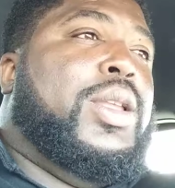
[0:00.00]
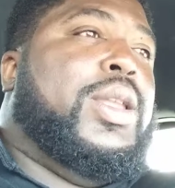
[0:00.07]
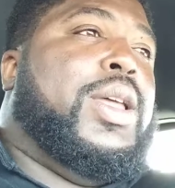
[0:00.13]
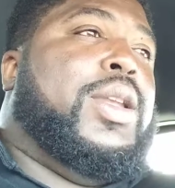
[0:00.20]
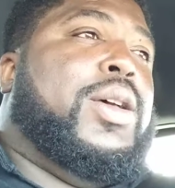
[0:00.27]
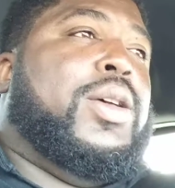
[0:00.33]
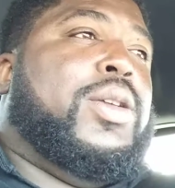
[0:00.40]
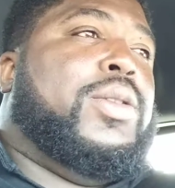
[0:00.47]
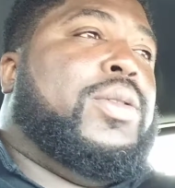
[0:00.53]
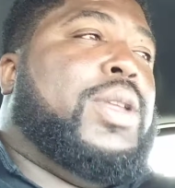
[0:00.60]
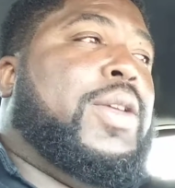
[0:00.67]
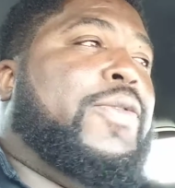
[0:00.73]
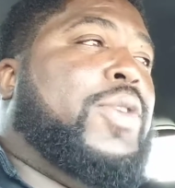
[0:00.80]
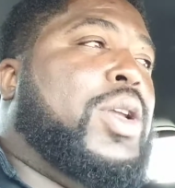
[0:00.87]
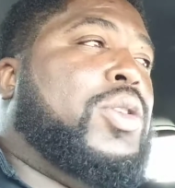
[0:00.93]
that
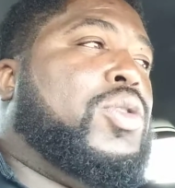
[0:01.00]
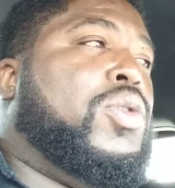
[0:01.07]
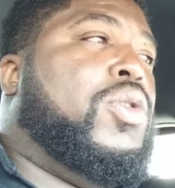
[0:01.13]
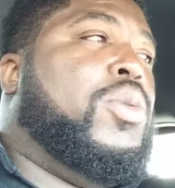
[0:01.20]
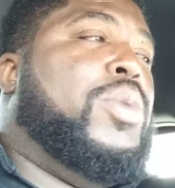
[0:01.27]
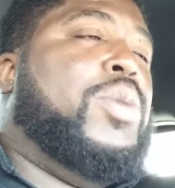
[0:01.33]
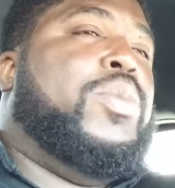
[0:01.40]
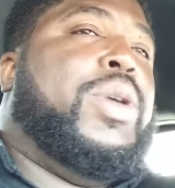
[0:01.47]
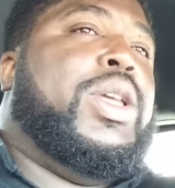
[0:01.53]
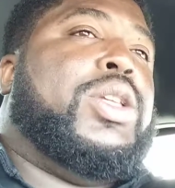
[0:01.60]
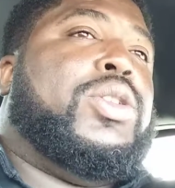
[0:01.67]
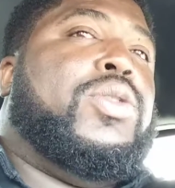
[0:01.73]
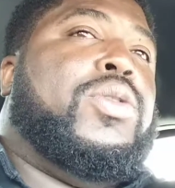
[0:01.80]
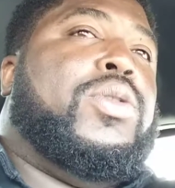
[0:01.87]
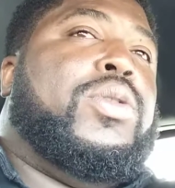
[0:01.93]
final score will be
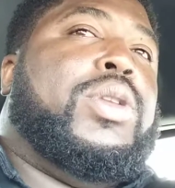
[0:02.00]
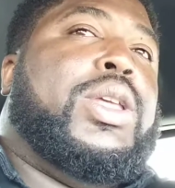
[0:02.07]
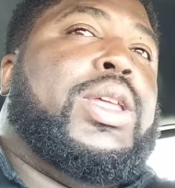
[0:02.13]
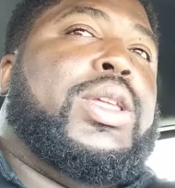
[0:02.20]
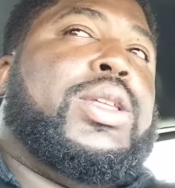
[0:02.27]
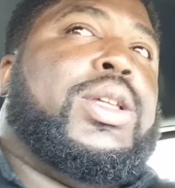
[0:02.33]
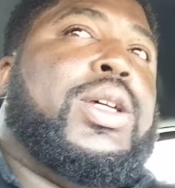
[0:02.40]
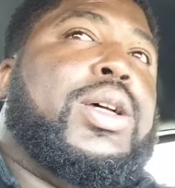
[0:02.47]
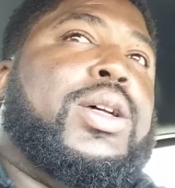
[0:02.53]
based on is